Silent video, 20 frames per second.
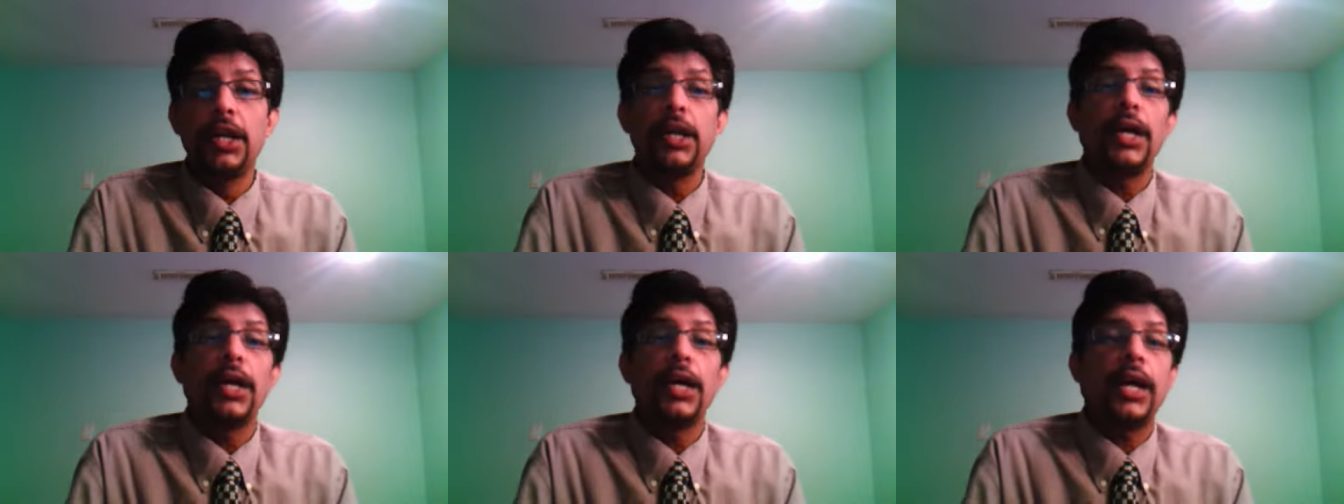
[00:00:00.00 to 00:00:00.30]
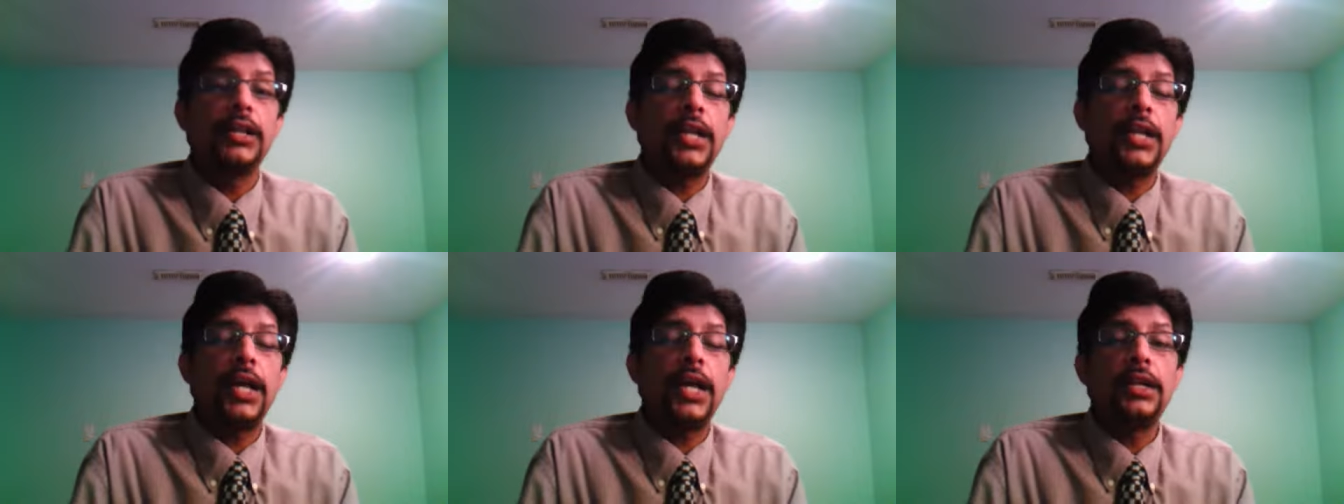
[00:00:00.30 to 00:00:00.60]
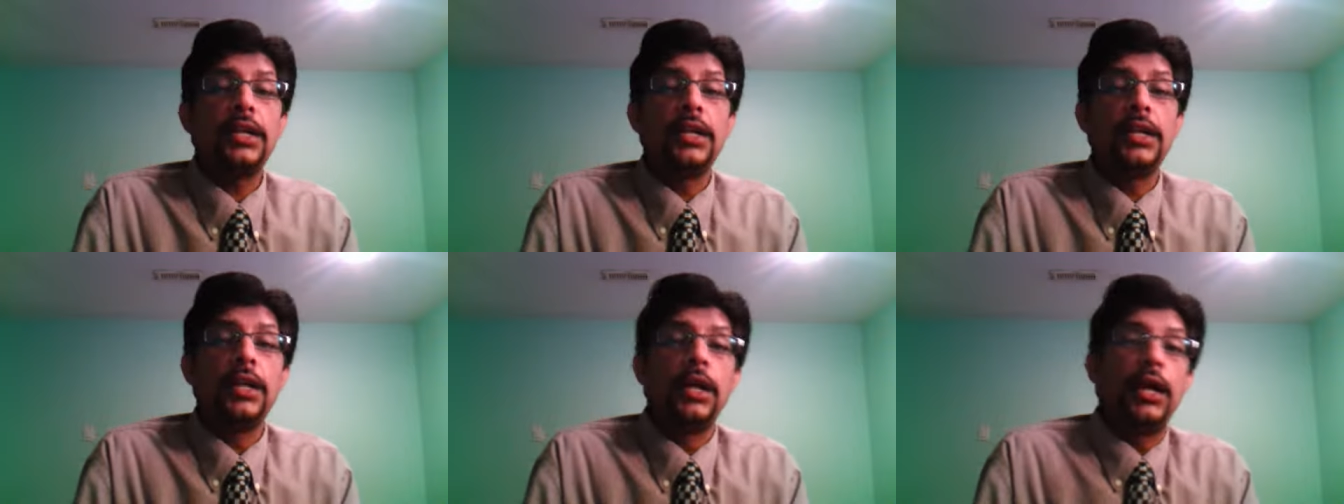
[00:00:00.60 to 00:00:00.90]
And
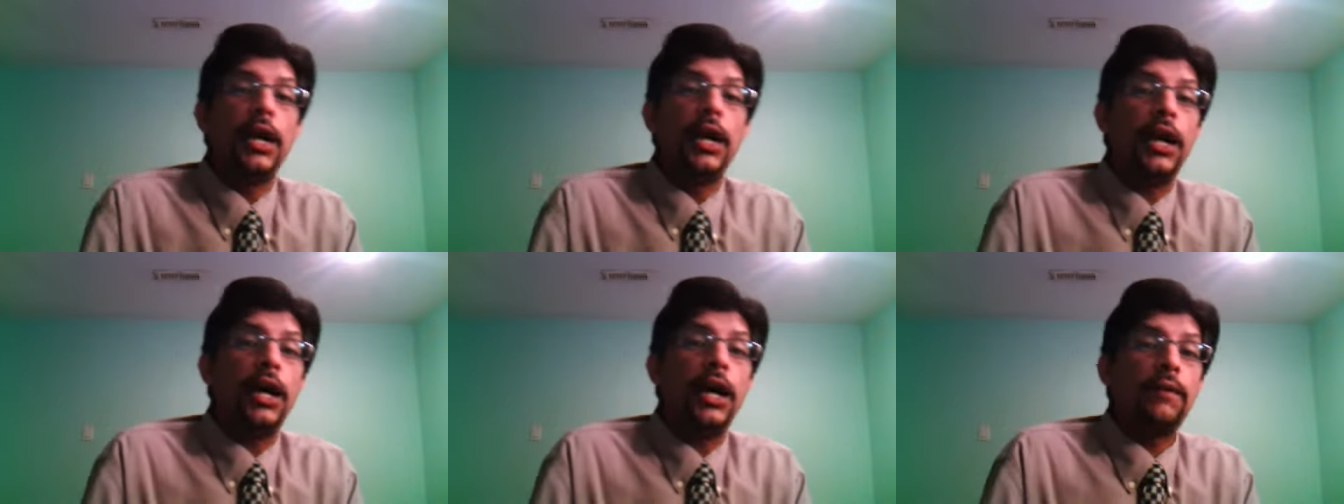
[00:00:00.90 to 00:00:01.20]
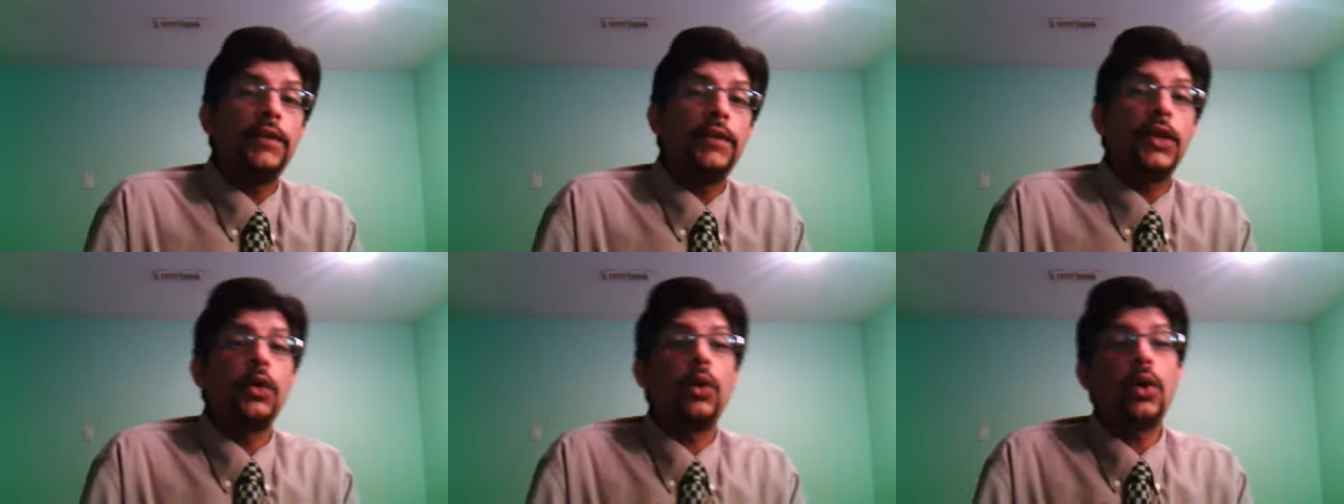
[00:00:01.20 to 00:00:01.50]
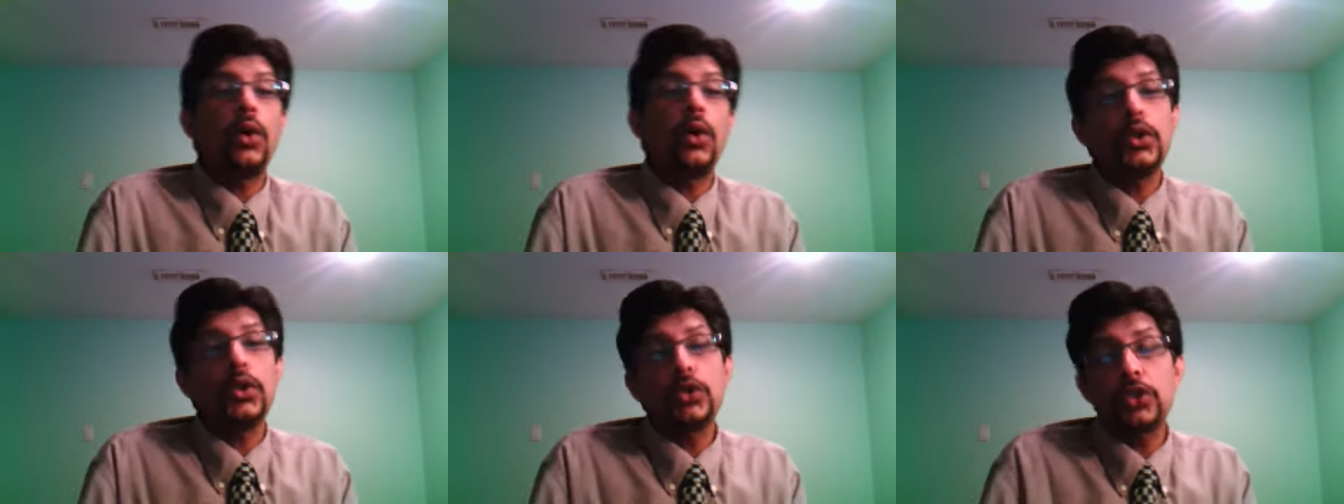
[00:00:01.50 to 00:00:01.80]
then we go
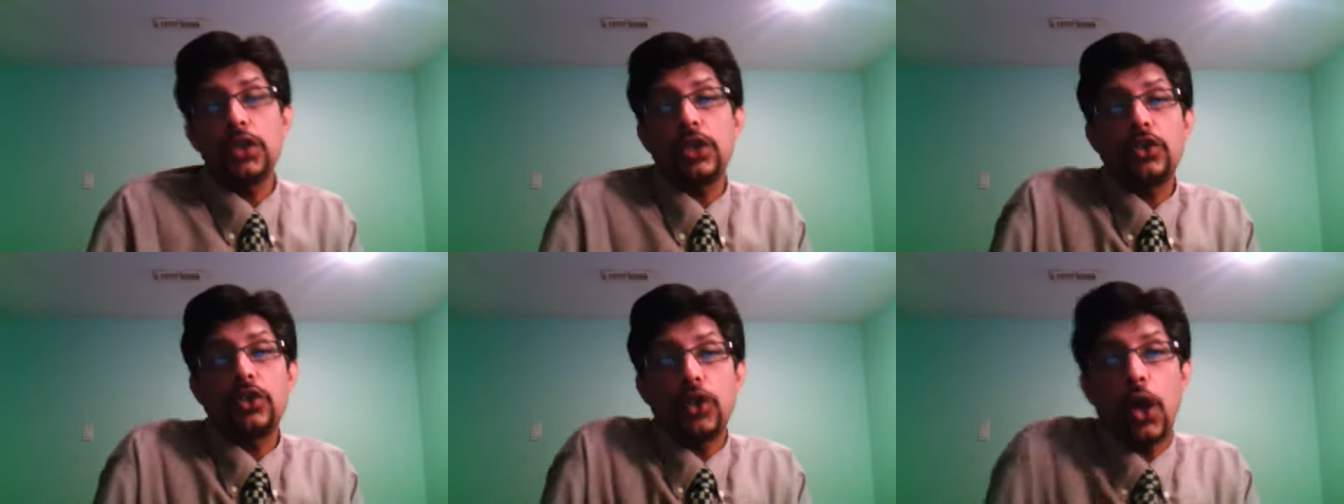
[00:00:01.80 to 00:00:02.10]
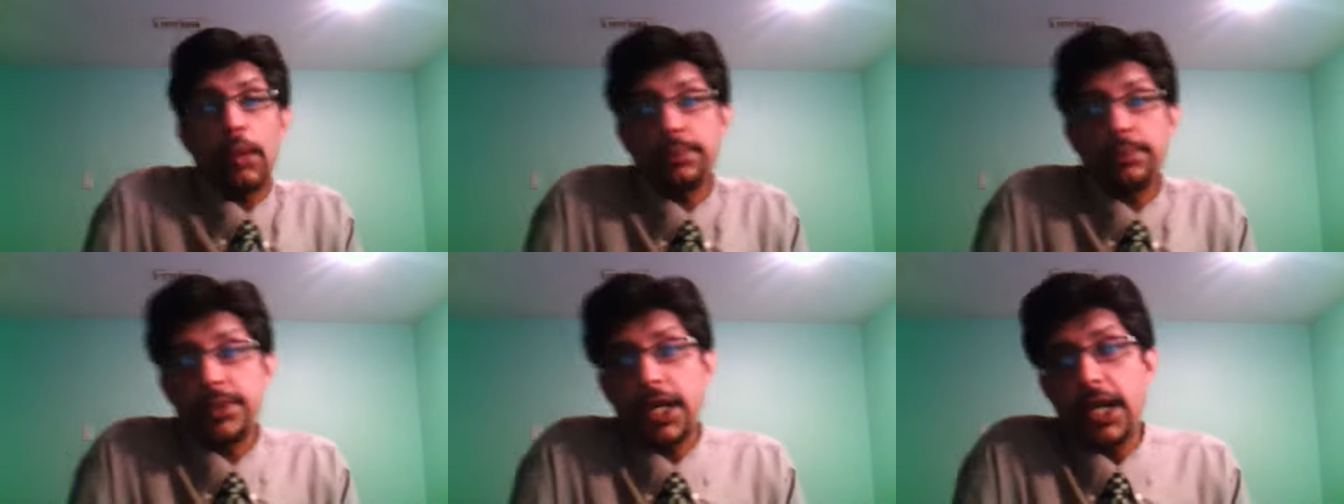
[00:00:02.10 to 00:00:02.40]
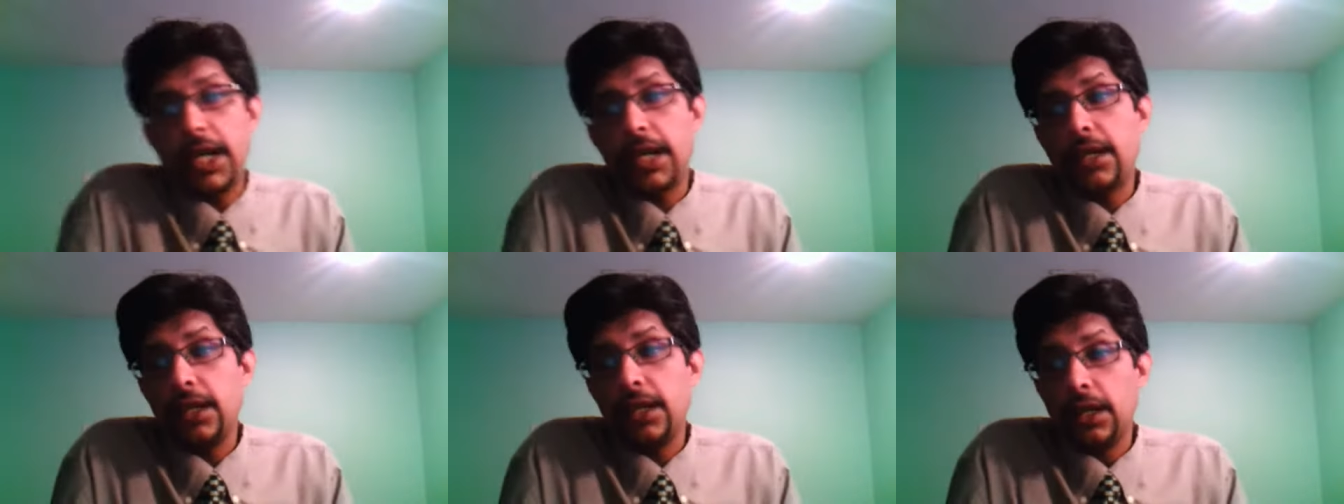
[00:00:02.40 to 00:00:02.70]
on to the top
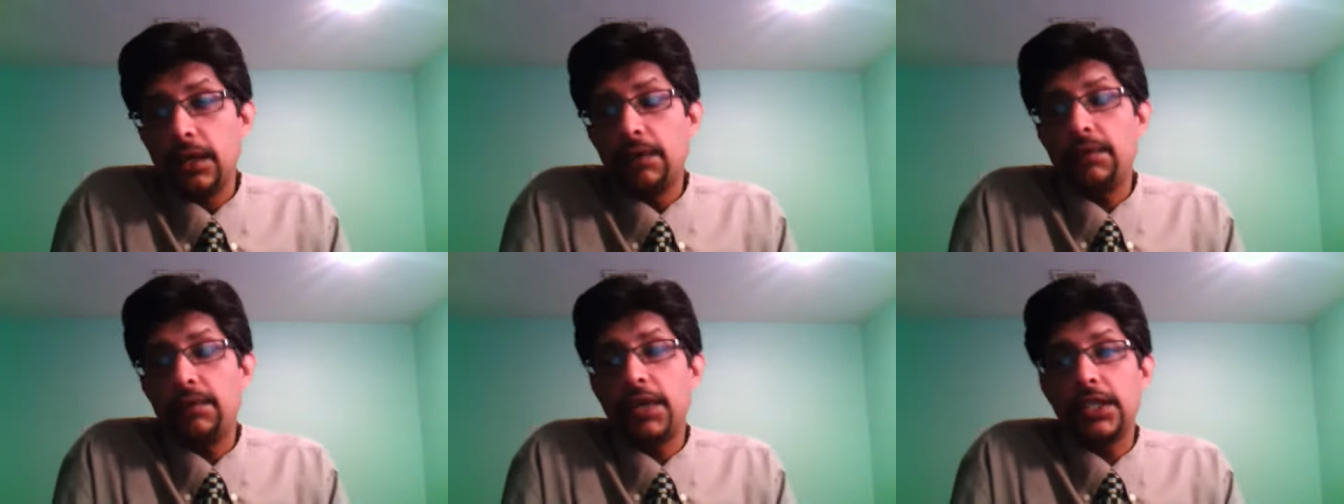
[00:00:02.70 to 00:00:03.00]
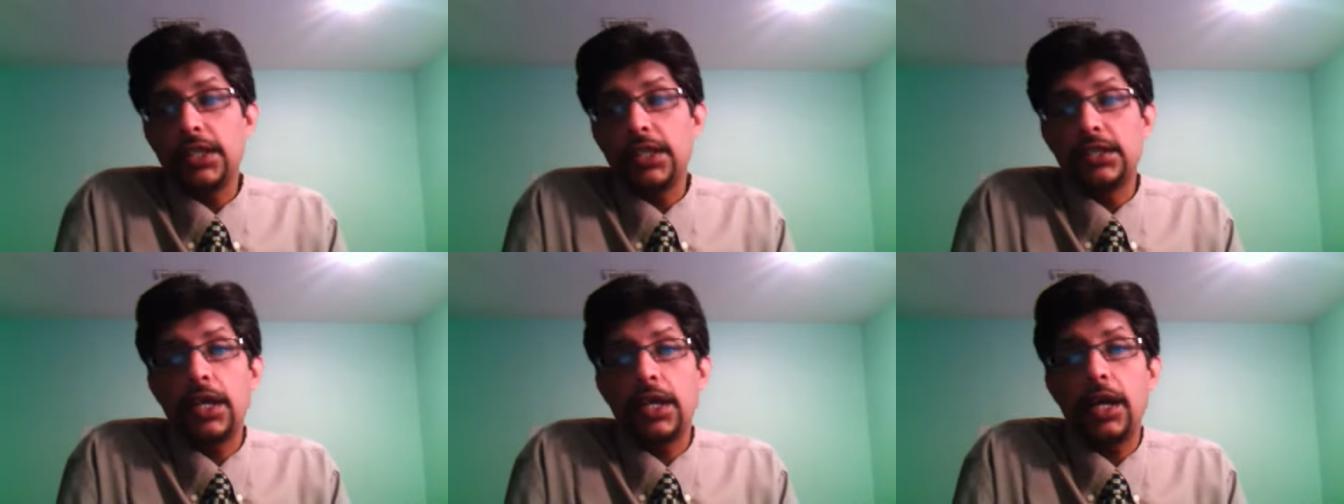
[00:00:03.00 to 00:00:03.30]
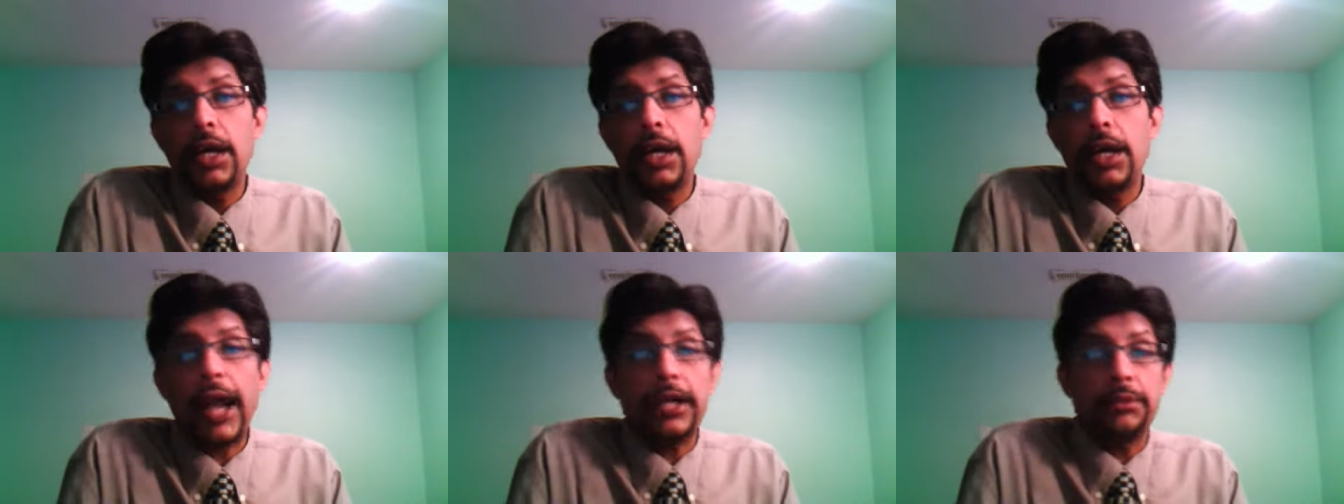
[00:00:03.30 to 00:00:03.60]
there with
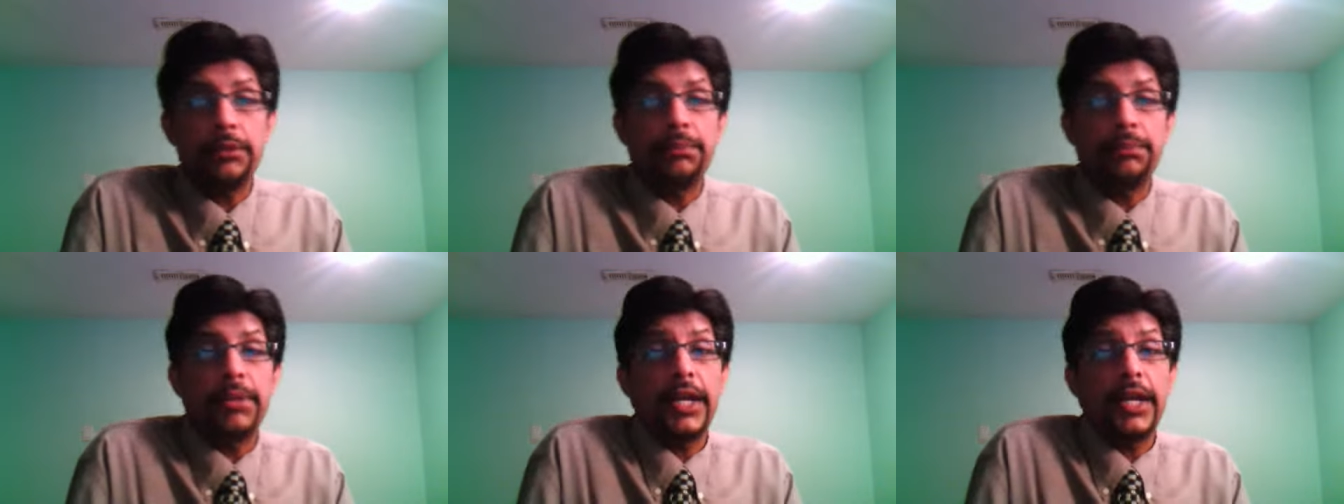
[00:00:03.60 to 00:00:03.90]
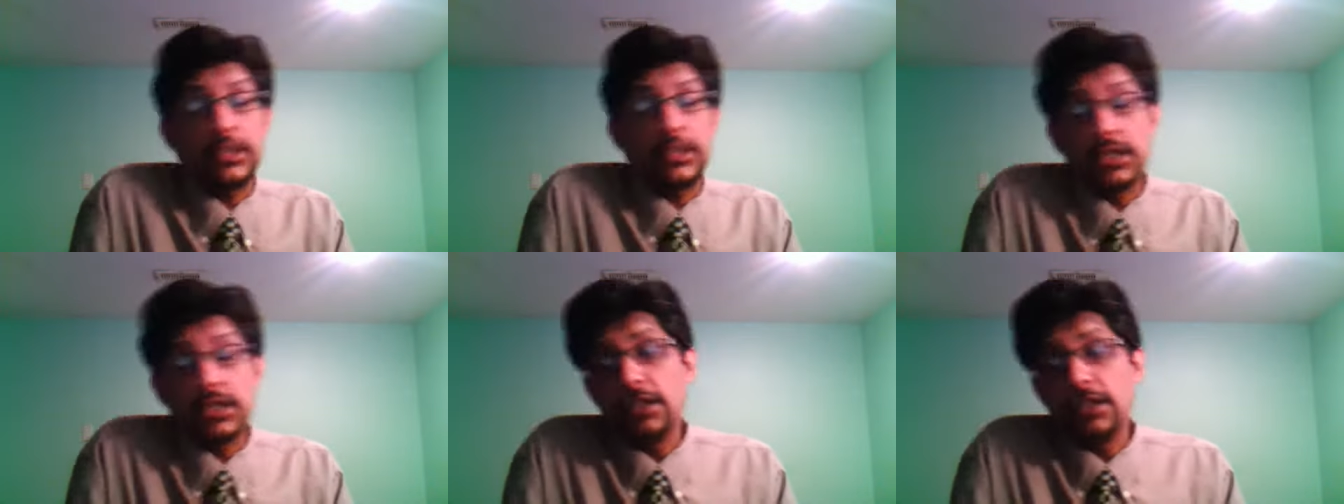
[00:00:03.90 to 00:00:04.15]
Adam Lyth